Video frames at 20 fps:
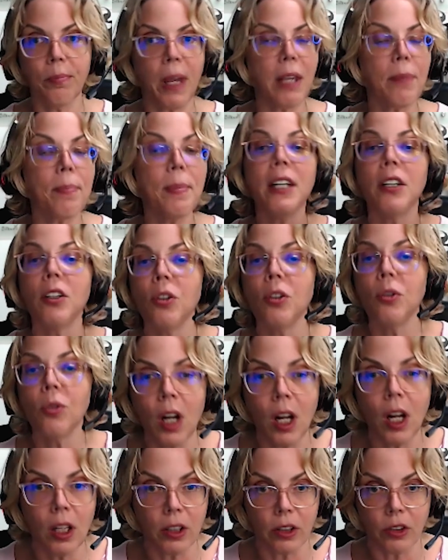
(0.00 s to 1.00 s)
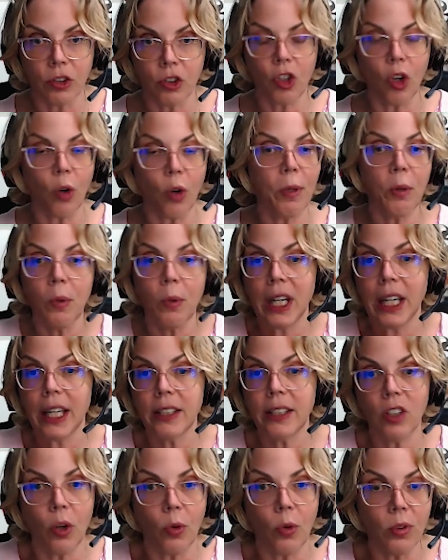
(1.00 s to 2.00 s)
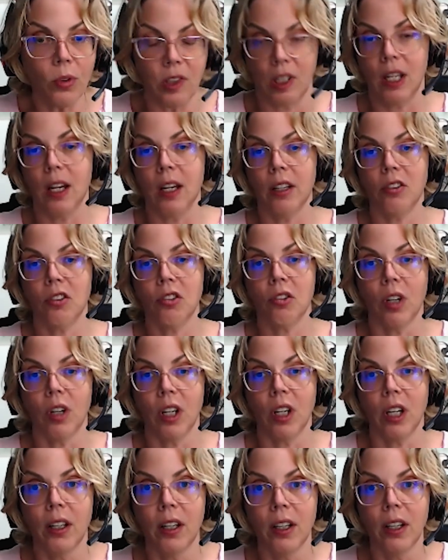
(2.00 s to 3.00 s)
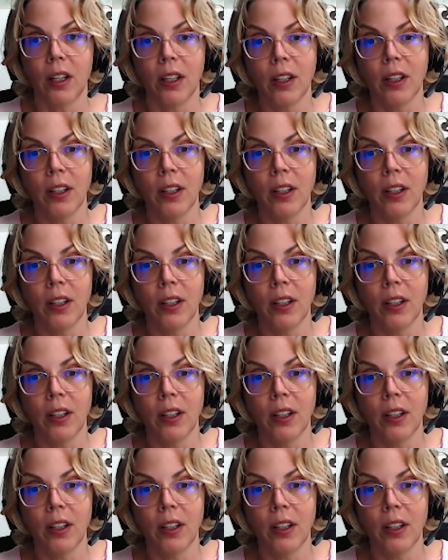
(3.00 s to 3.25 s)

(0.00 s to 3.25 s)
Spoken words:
make me a new color, show me what I don't see on a screen.